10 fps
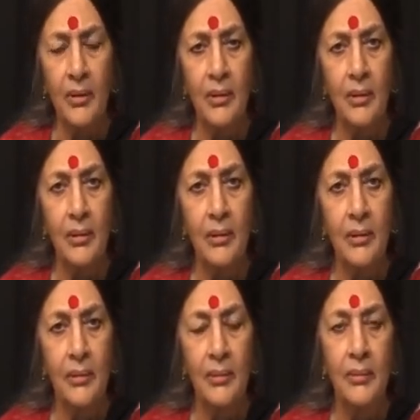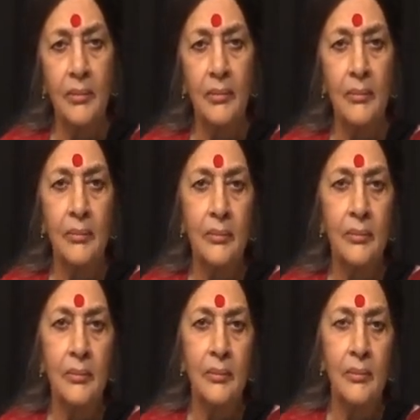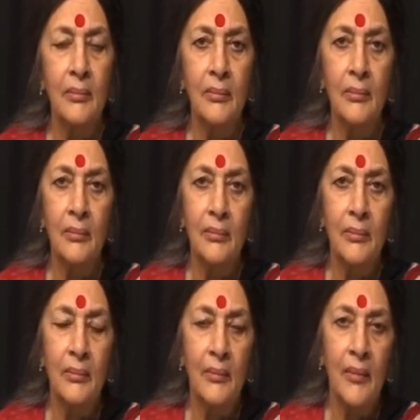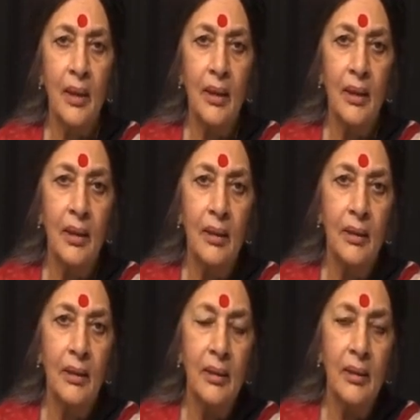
No one is speaking in this clip.